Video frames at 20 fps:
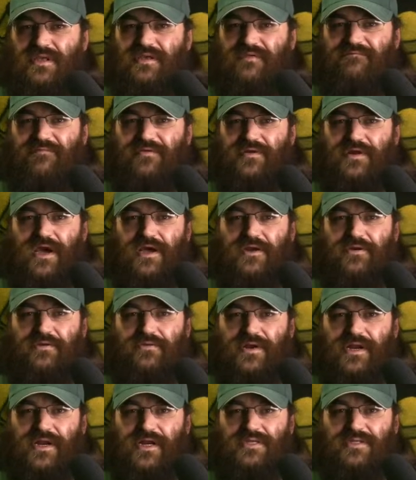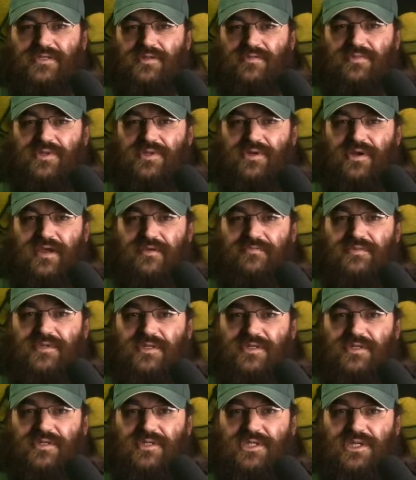If you're not already, subscribe to
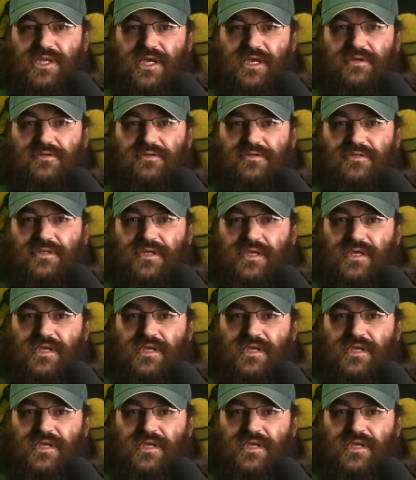this channel